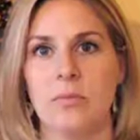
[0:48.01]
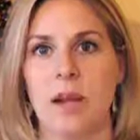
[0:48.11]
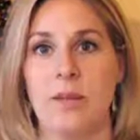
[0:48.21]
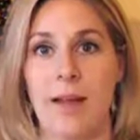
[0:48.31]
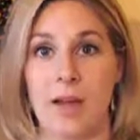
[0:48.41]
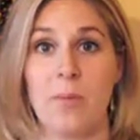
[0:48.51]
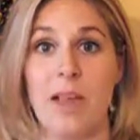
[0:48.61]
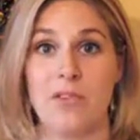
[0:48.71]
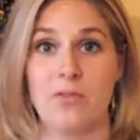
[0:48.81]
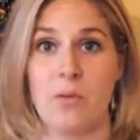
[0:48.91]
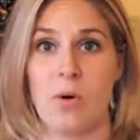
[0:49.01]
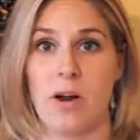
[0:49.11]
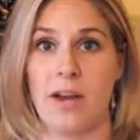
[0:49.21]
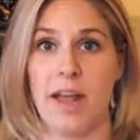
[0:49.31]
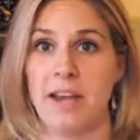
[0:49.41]
that I recommend
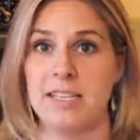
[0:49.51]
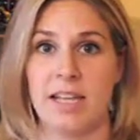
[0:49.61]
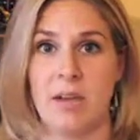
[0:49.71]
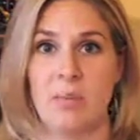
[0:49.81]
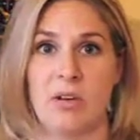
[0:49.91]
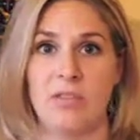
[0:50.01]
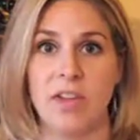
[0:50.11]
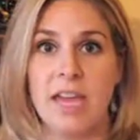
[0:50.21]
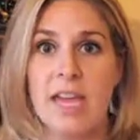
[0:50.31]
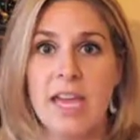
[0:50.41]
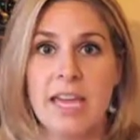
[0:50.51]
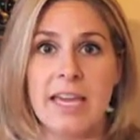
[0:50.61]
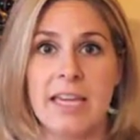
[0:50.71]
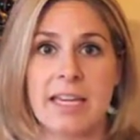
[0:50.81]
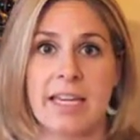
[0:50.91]
for any type of
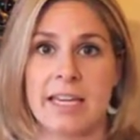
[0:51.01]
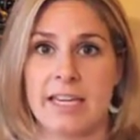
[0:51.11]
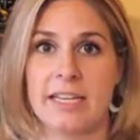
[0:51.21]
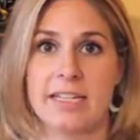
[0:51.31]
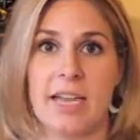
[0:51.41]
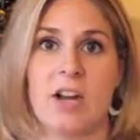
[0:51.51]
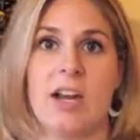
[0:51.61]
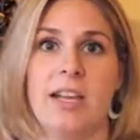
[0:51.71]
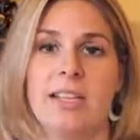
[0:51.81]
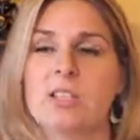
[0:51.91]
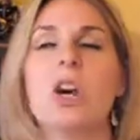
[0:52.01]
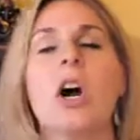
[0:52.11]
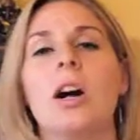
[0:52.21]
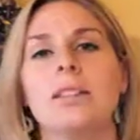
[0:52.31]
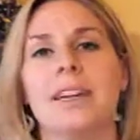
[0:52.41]
healing, etc., is
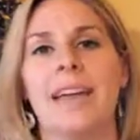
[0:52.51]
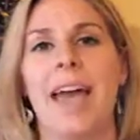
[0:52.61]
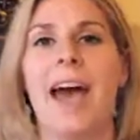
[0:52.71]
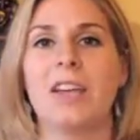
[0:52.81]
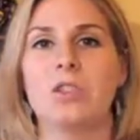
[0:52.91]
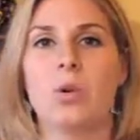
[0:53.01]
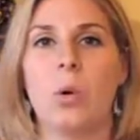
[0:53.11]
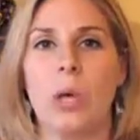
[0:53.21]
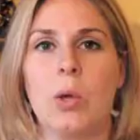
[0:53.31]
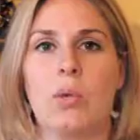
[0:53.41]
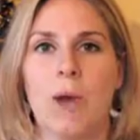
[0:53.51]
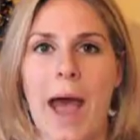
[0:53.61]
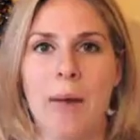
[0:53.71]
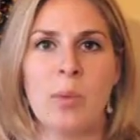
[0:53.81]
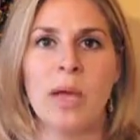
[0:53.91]
called a castor oil
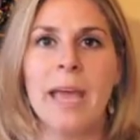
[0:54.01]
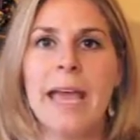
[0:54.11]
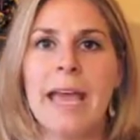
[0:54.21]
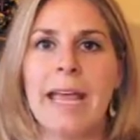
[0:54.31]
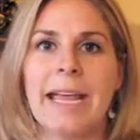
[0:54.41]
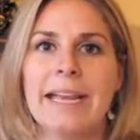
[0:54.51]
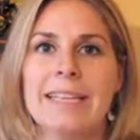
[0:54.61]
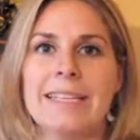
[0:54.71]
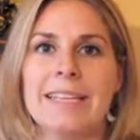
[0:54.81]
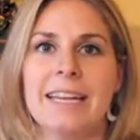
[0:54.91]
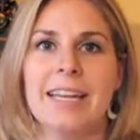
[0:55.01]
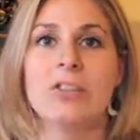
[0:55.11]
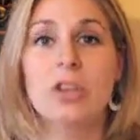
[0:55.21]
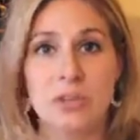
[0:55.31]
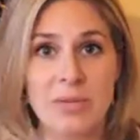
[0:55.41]
wrap. And
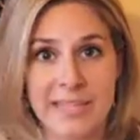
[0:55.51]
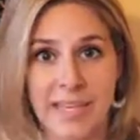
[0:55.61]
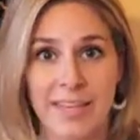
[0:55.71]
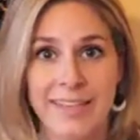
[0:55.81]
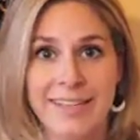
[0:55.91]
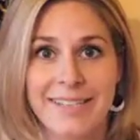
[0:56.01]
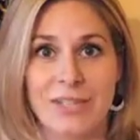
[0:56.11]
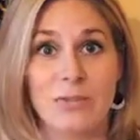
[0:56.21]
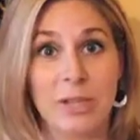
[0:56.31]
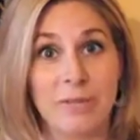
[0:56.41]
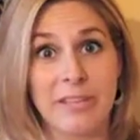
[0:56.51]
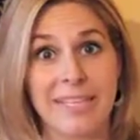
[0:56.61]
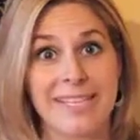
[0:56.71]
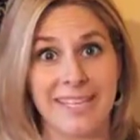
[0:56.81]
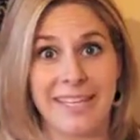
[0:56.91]
it looks ridiculous, it's
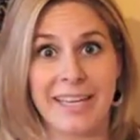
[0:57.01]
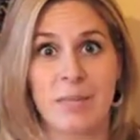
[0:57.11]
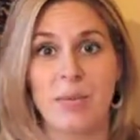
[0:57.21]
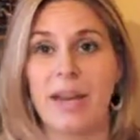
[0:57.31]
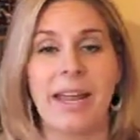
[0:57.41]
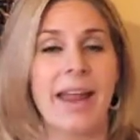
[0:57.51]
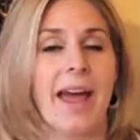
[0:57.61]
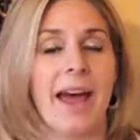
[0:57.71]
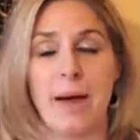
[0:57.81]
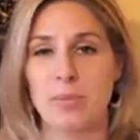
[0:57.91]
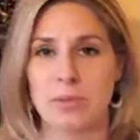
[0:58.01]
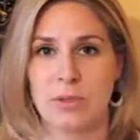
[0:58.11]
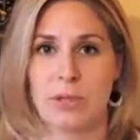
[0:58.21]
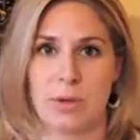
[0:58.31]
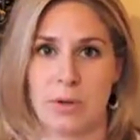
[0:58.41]
really silly, but it
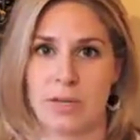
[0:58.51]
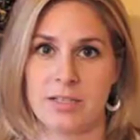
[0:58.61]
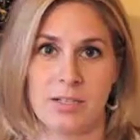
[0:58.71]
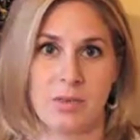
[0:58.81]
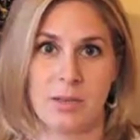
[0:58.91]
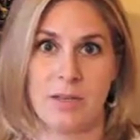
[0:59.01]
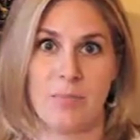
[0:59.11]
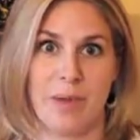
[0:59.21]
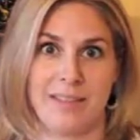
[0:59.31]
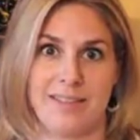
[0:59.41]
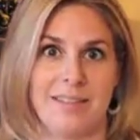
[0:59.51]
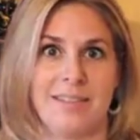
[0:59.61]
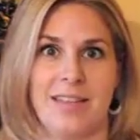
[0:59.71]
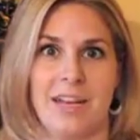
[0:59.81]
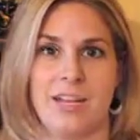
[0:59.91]
absolutely works. It's one of the best
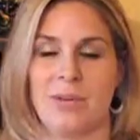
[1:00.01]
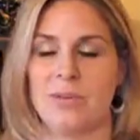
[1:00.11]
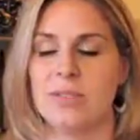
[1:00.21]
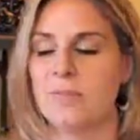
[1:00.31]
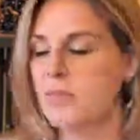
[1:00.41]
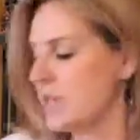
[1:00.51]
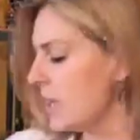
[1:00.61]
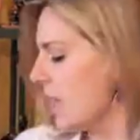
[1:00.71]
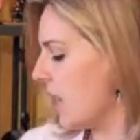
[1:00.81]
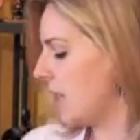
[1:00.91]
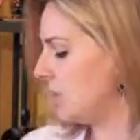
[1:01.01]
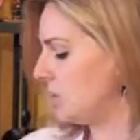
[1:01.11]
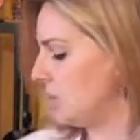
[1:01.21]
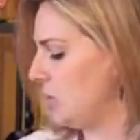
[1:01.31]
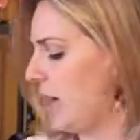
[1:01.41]
things that I use.
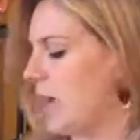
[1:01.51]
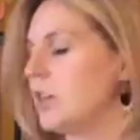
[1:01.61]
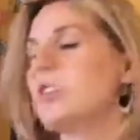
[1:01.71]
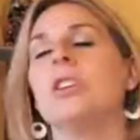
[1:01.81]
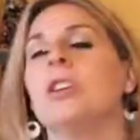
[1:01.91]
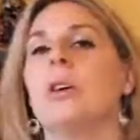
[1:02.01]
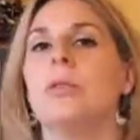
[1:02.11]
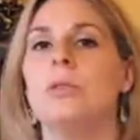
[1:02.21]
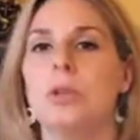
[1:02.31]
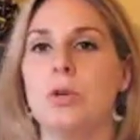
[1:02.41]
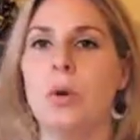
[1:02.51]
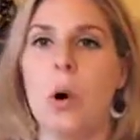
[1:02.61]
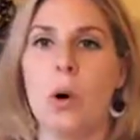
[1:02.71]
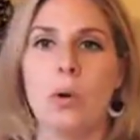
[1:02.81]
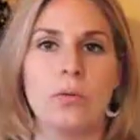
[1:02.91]
So you actually go to
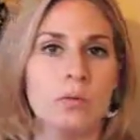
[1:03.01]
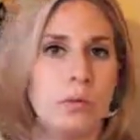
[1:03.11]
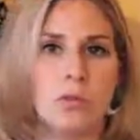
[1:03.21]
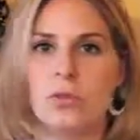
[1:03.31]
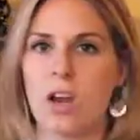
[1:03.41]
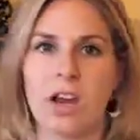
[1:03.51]
Whole Foods or